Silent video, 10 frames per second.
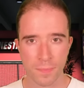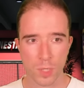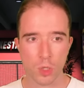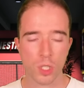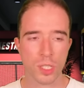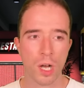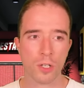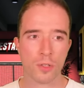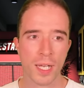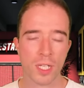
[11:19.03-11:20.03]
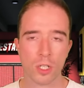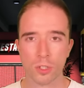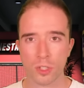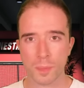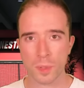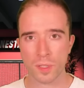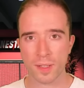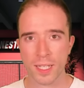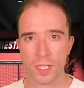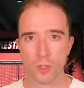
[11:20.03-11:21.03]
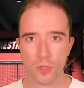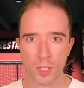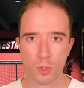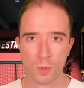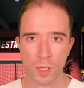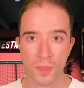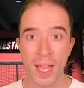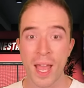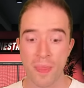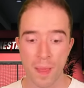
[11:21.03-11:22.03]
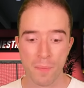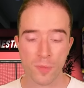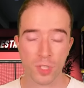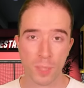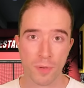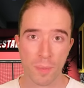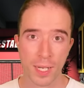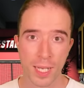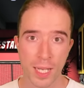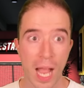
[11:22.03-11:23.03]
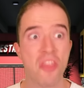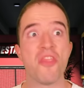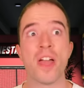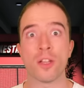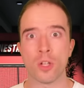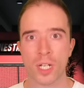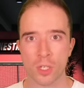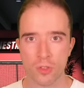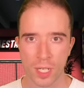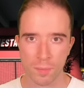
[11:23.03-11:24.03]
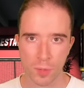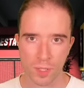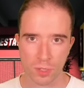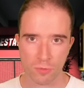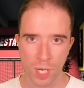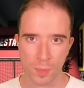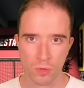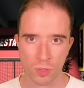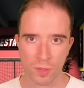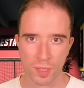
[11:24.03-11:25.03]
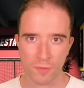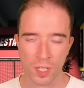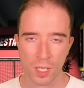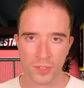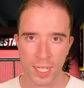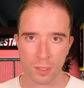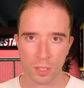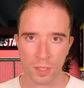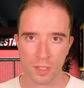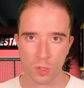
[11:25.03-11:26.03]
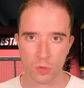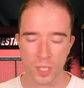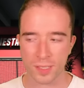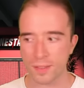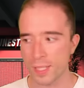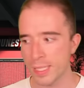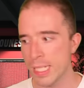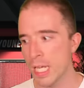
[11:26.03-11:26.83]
You could argue that you could go to the Bundesliga, try and do well there, and then move to the Premier League, and then look at trying to move into Real Madrid or something after Ancelotti's contract is done.